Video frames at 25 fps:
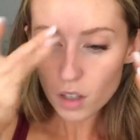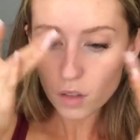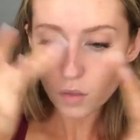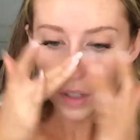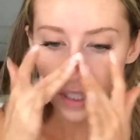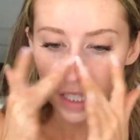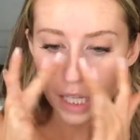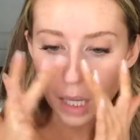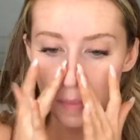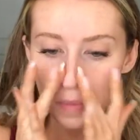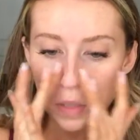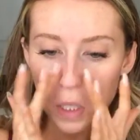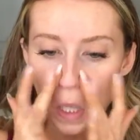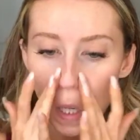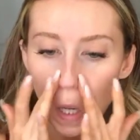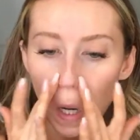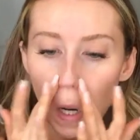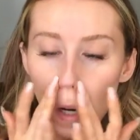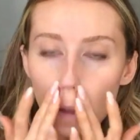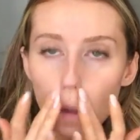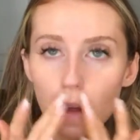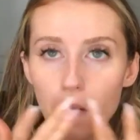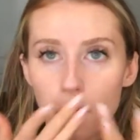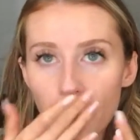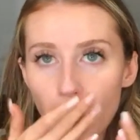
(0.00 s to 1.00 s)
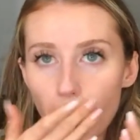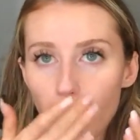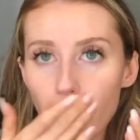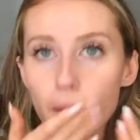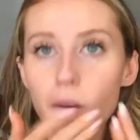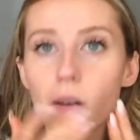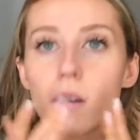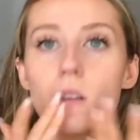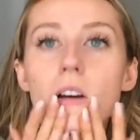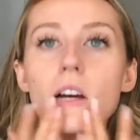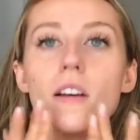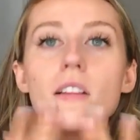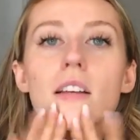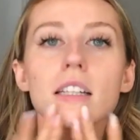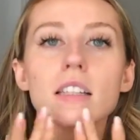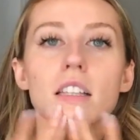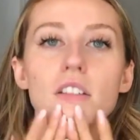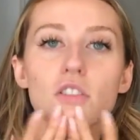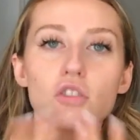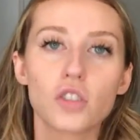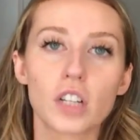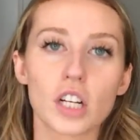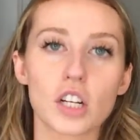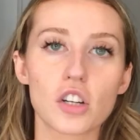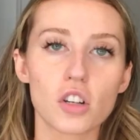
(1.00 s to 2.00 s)
reception, all of that, like the
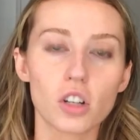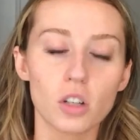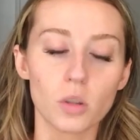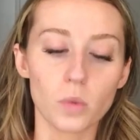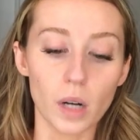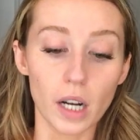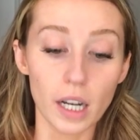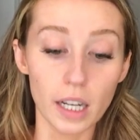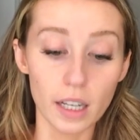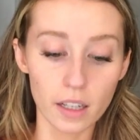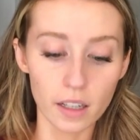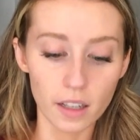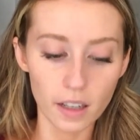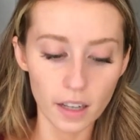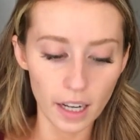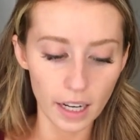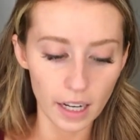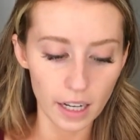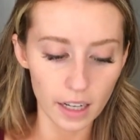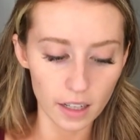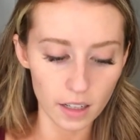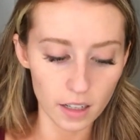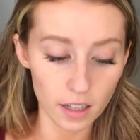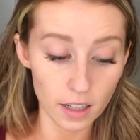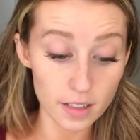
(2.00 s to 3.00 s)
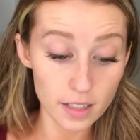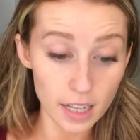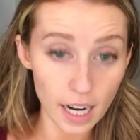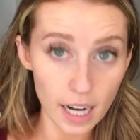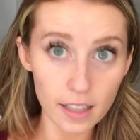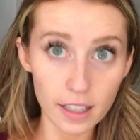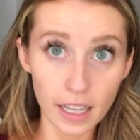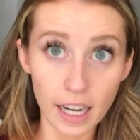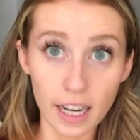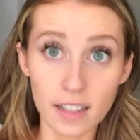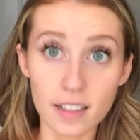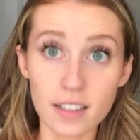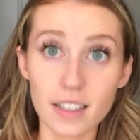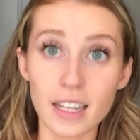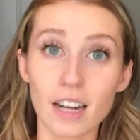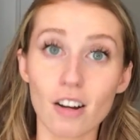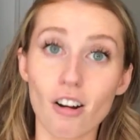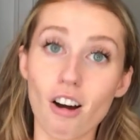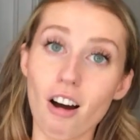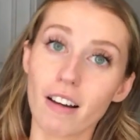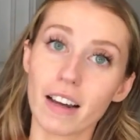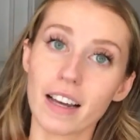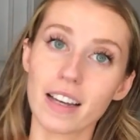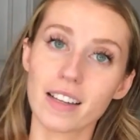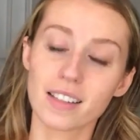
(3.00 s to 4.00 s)
traditional one in Thailand in
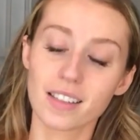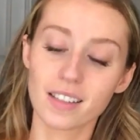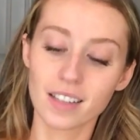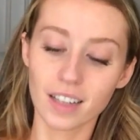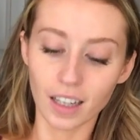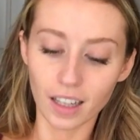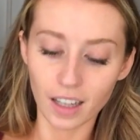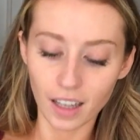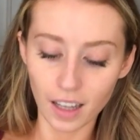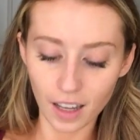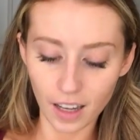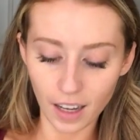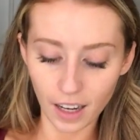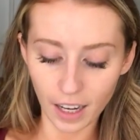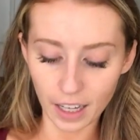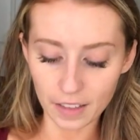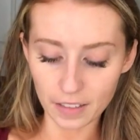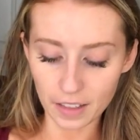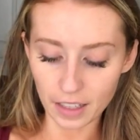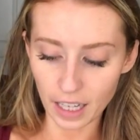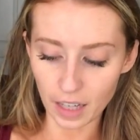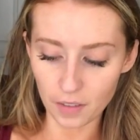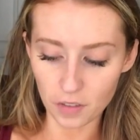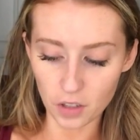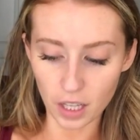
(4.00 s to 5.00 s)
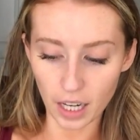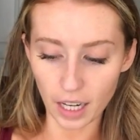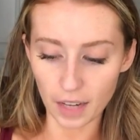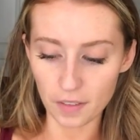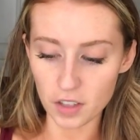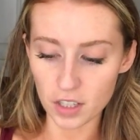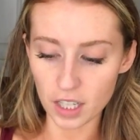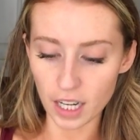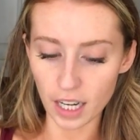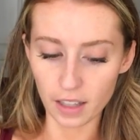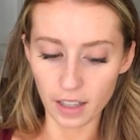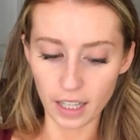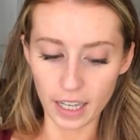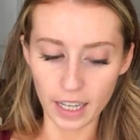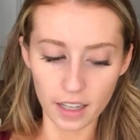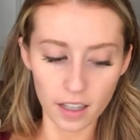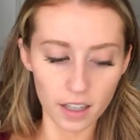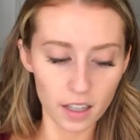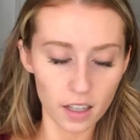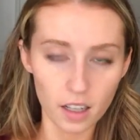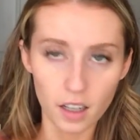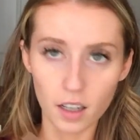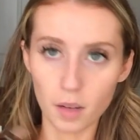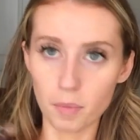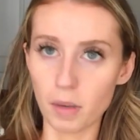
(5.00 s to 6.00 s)
August. And then after that, I've just had like
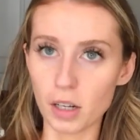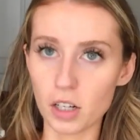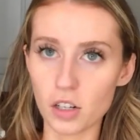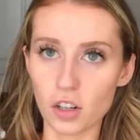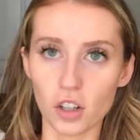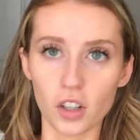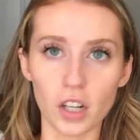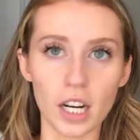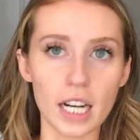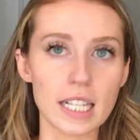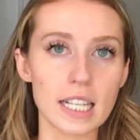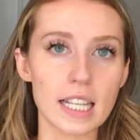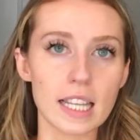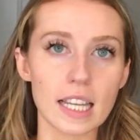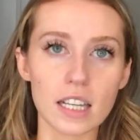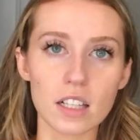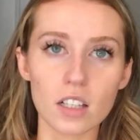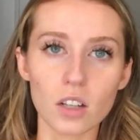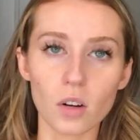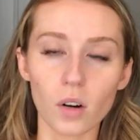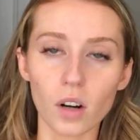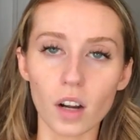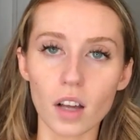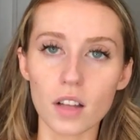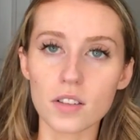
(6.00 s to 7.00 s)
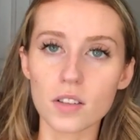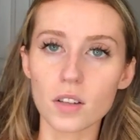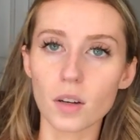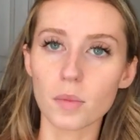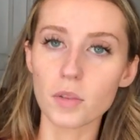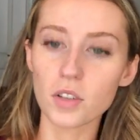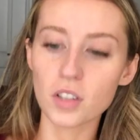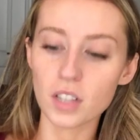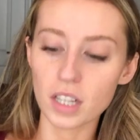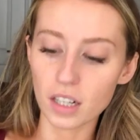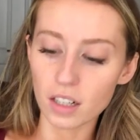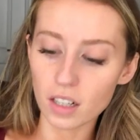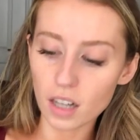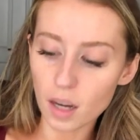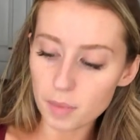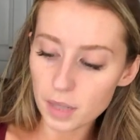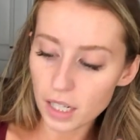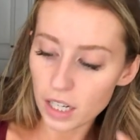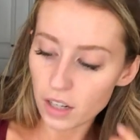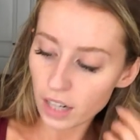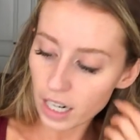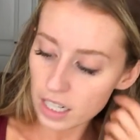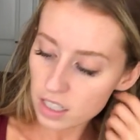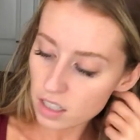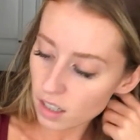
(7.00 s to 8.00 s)
a bunch of crazy things going on. So I'm just here to
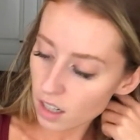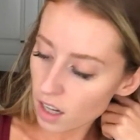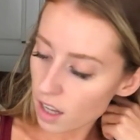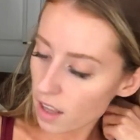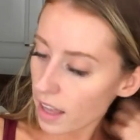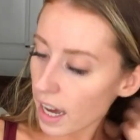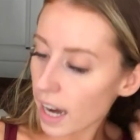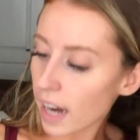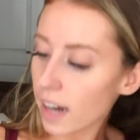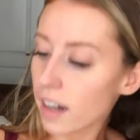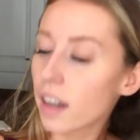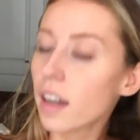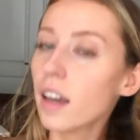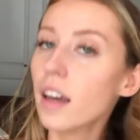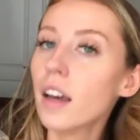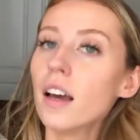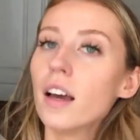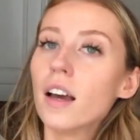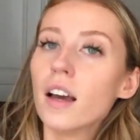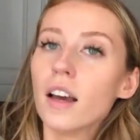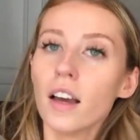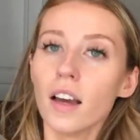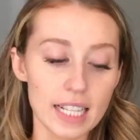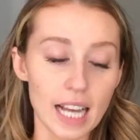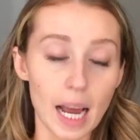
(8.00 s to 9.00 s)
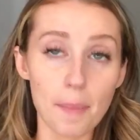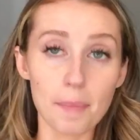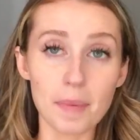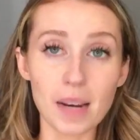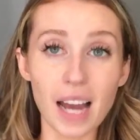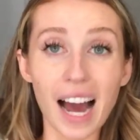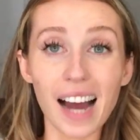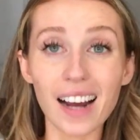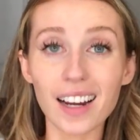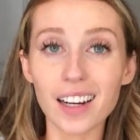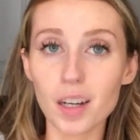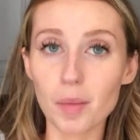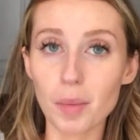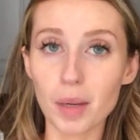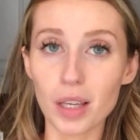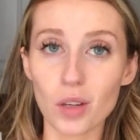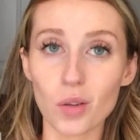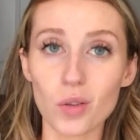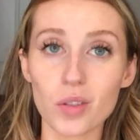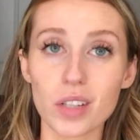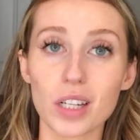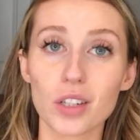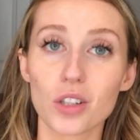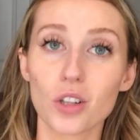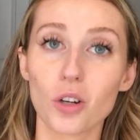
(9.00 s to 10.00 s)
update you guys on all of that. I'm not gonna be
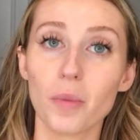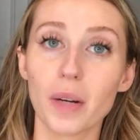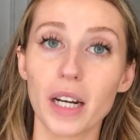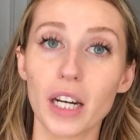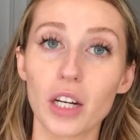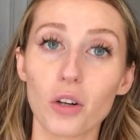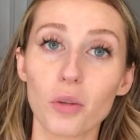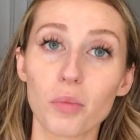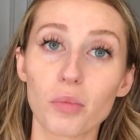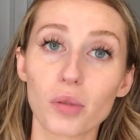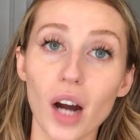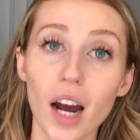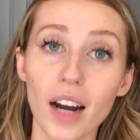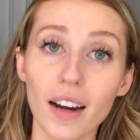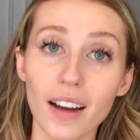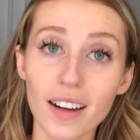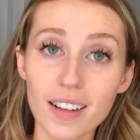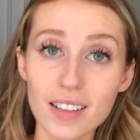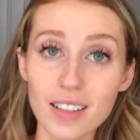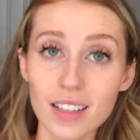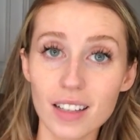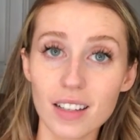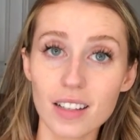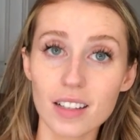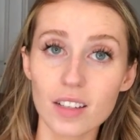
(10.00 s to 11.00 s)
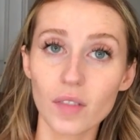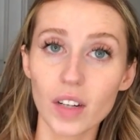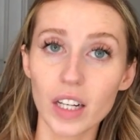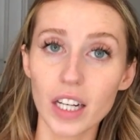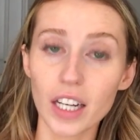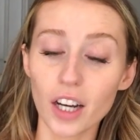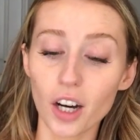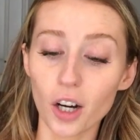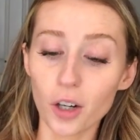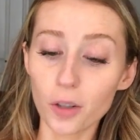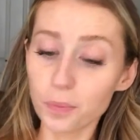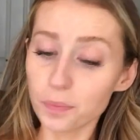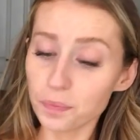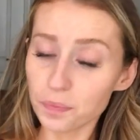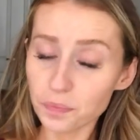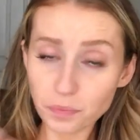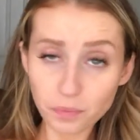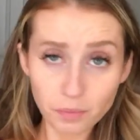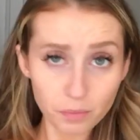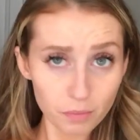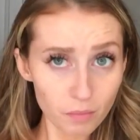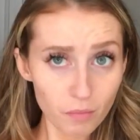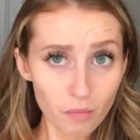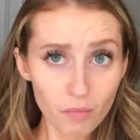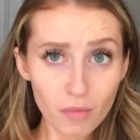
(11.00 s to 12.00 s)
using too many new products in this video.
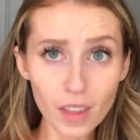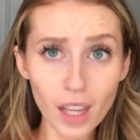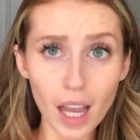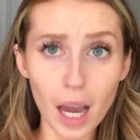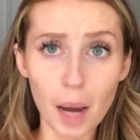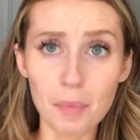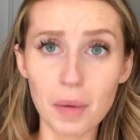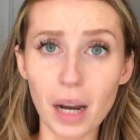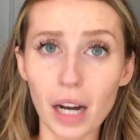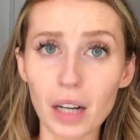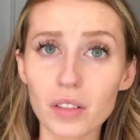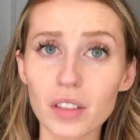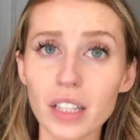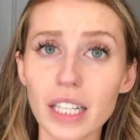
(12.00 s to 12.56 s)
I'm not